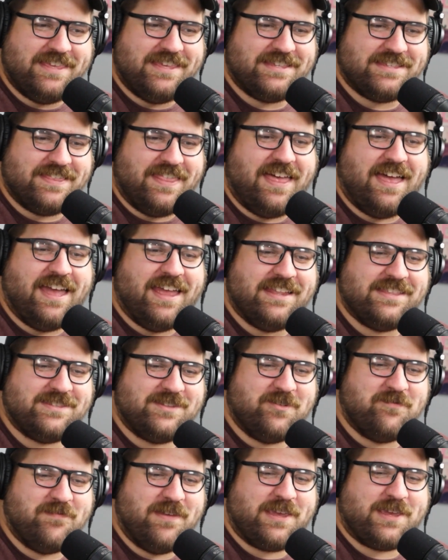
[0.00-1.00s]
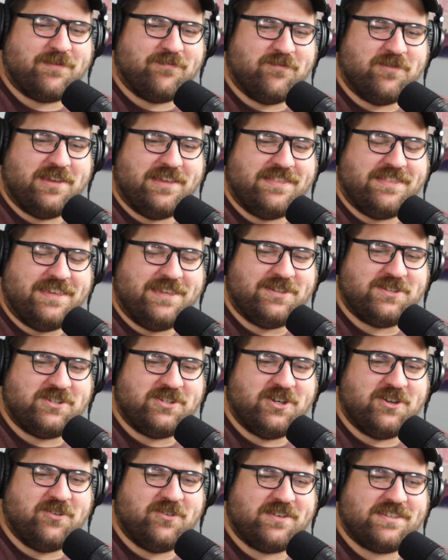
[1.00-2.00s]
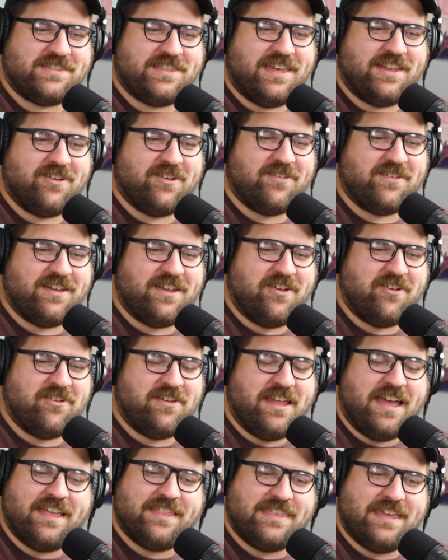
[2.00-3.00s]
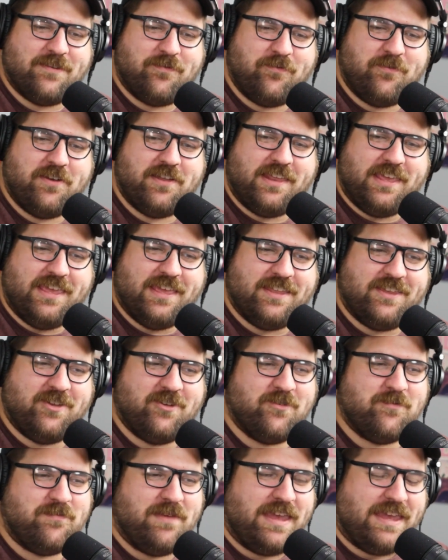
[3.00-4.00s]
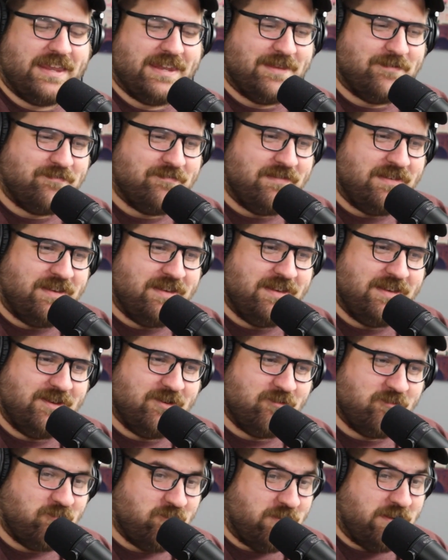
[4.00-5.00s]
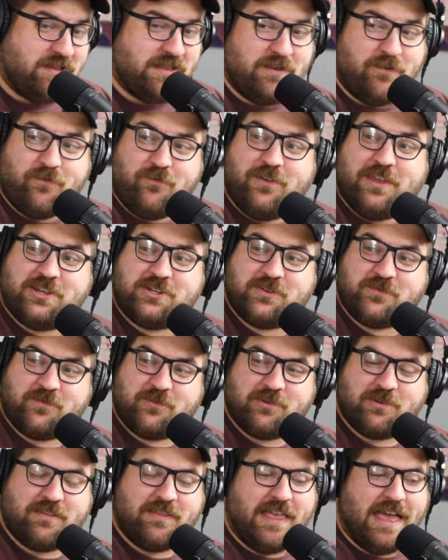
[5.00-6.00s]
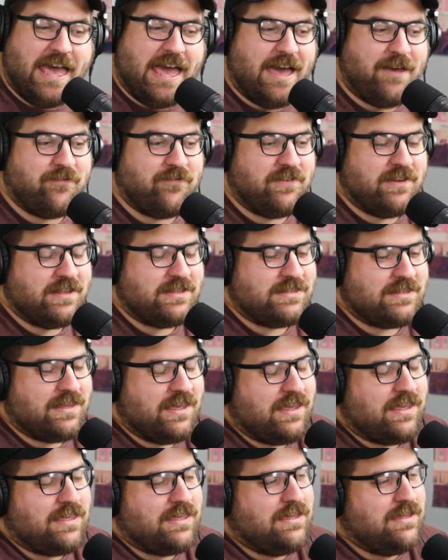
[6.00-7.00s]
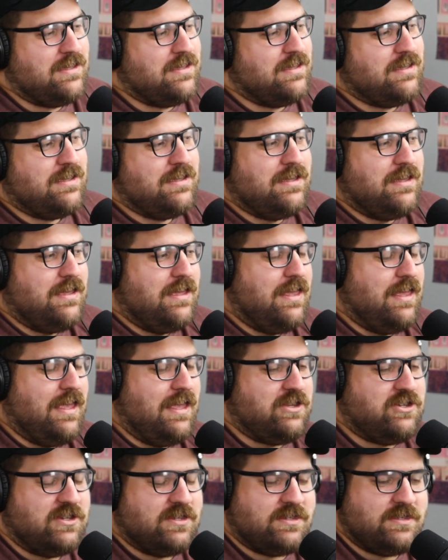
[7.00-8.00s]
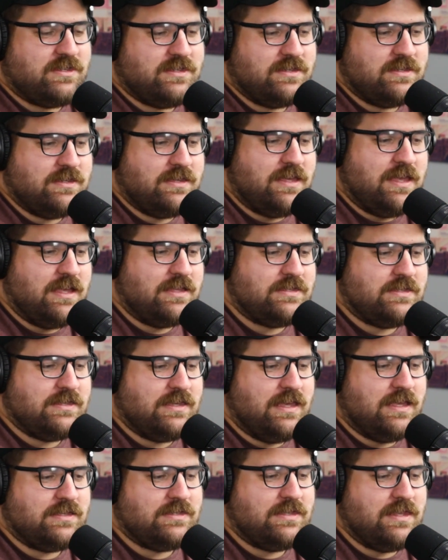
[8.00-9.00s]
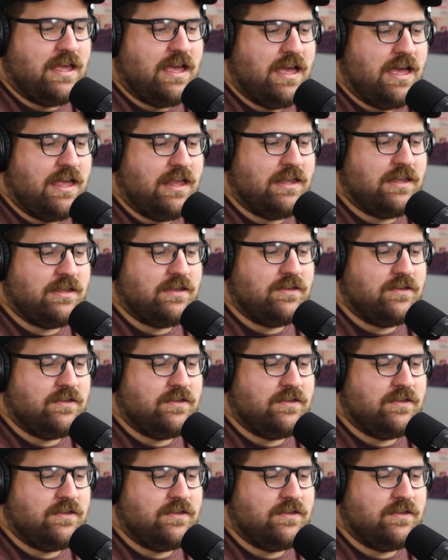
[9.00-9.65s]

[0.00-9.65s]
these lines. Don't make him read these jokes that are, are not that funny. And you're making him really fish for a laugh. And it's like, it's just, it's, it's not